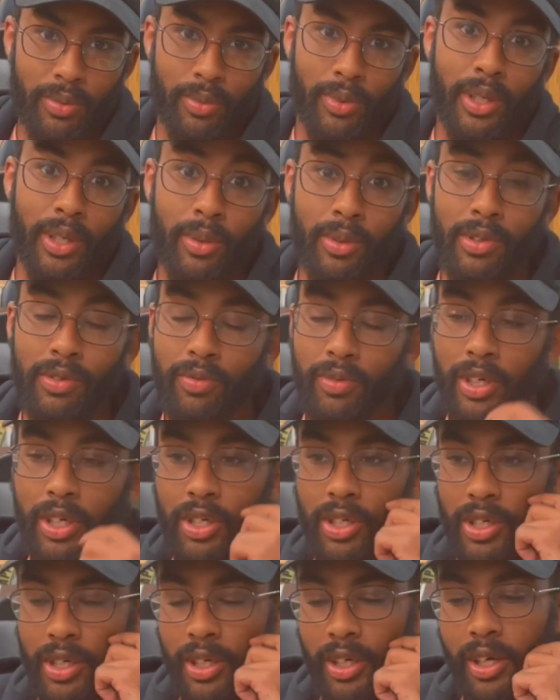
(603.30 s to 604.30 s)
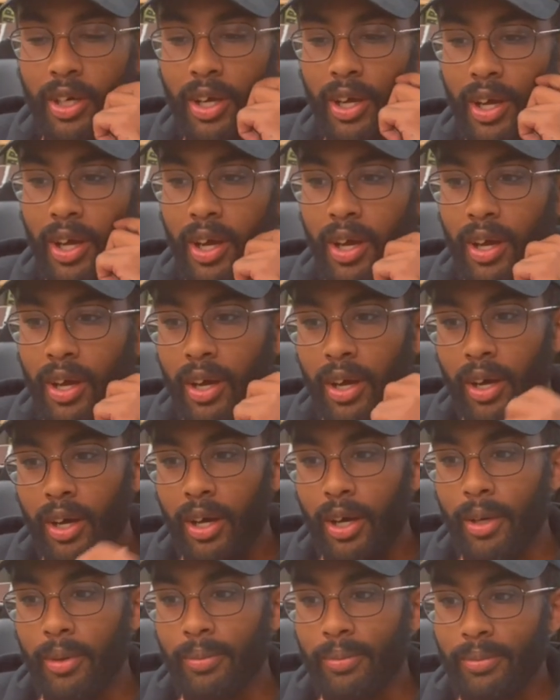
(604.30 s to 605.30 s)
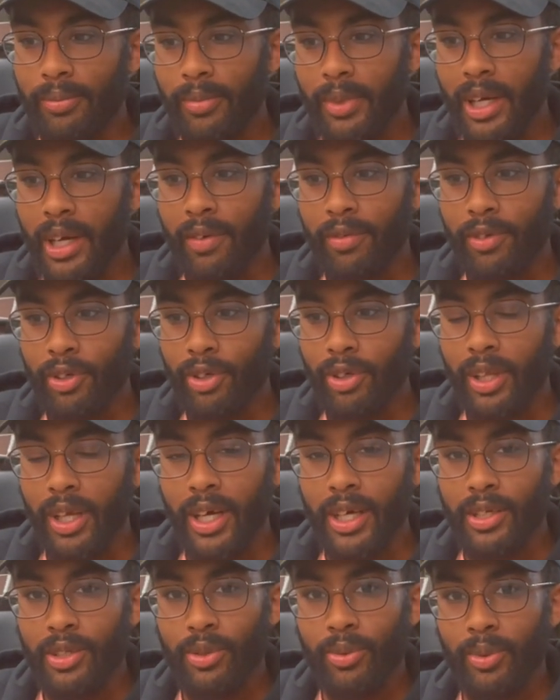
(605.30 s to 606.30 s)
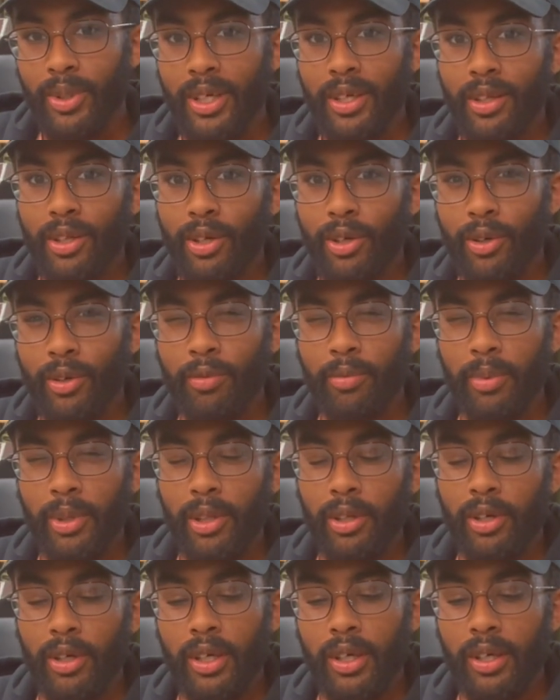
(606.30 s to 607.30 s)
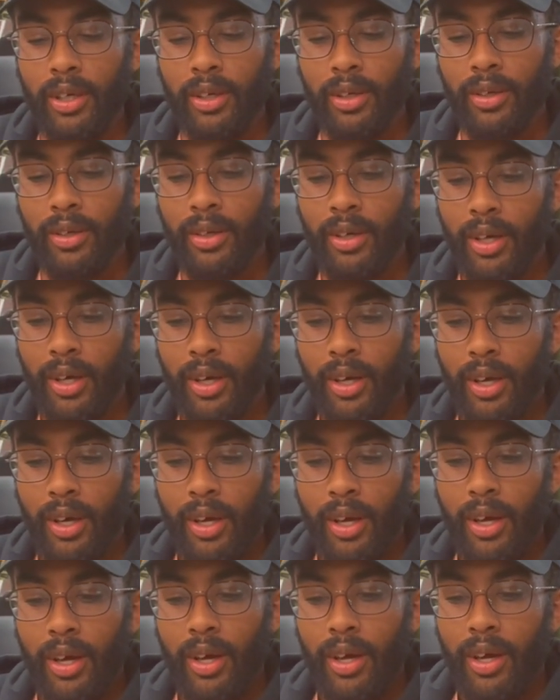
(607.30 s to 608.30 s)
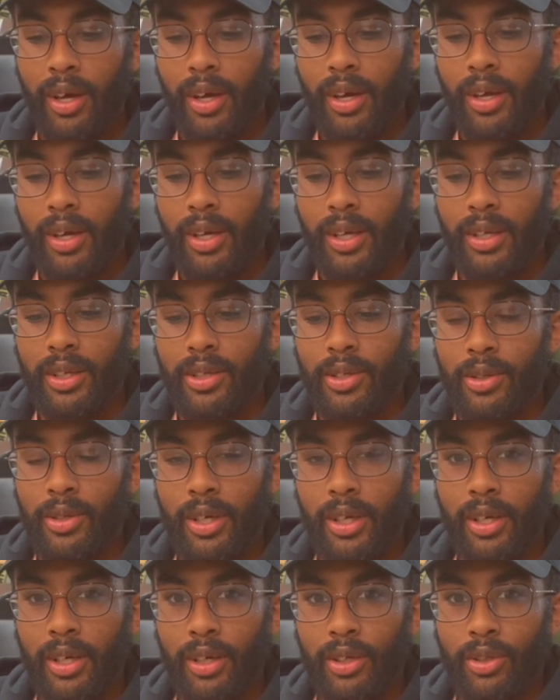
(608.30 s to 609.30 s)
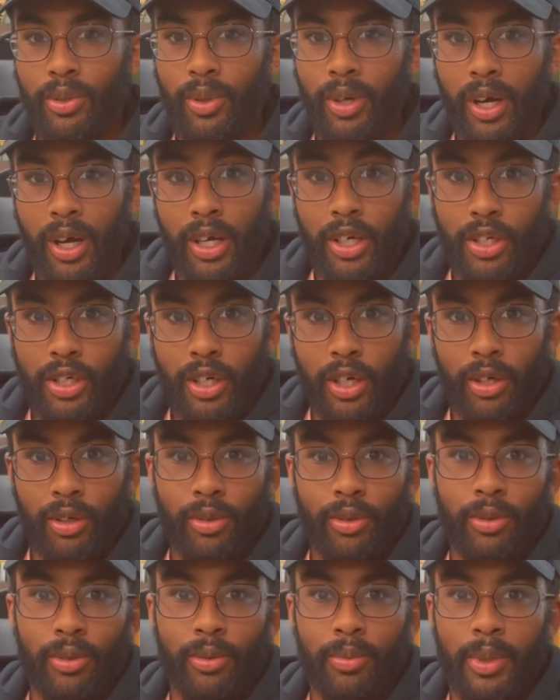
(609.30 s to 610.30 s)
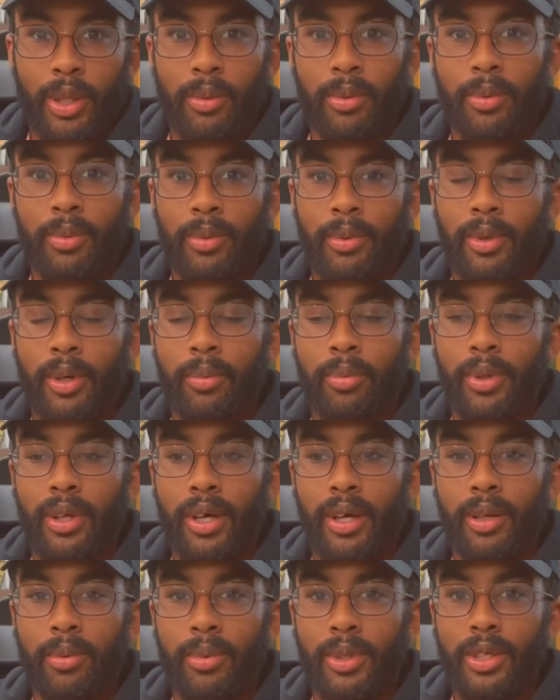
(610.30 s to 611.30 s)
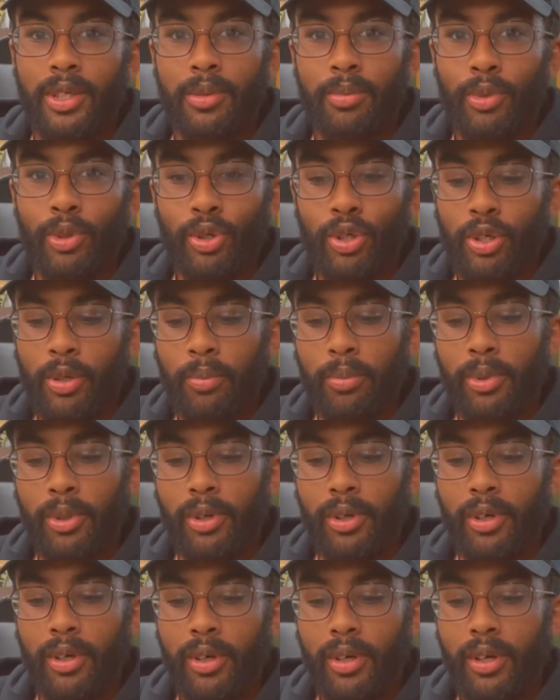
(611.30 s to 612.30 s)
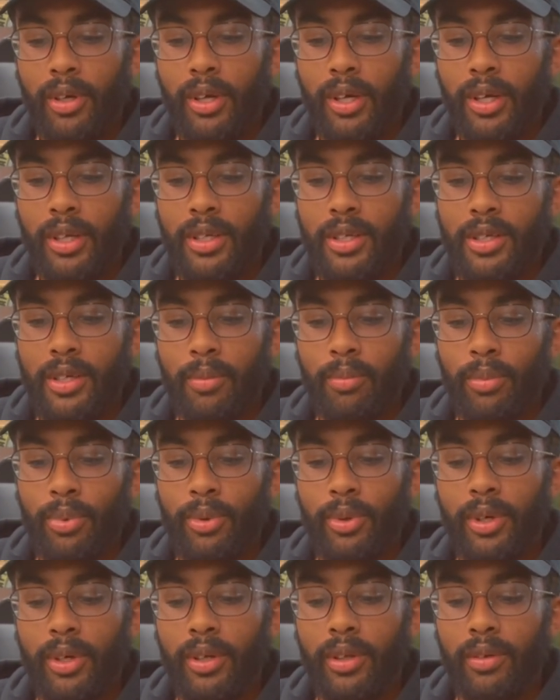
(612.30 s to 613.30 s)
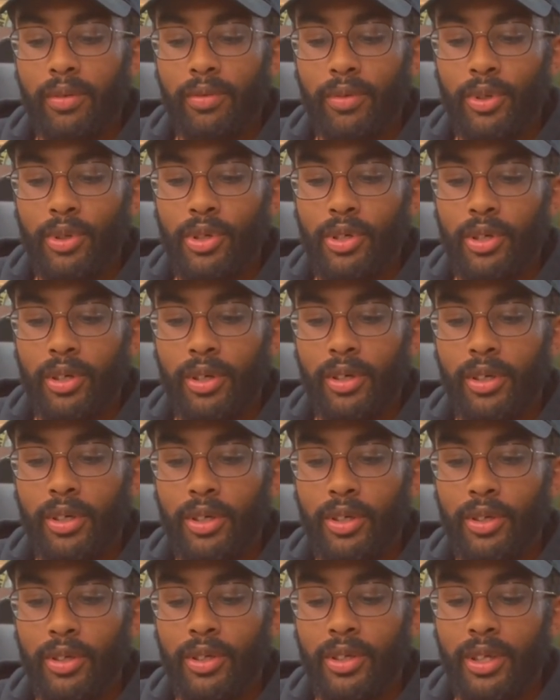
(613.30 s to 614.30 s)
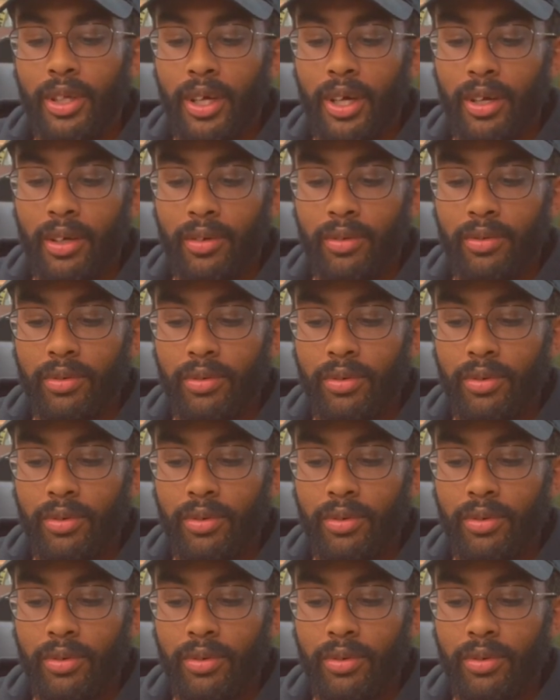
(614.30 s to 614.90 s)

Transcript: when I was finished here. After last week, though, I've been looking into getting onto a hotshot crew and maybe apply to be a smoke jumper at some point in the future. So there's a lot of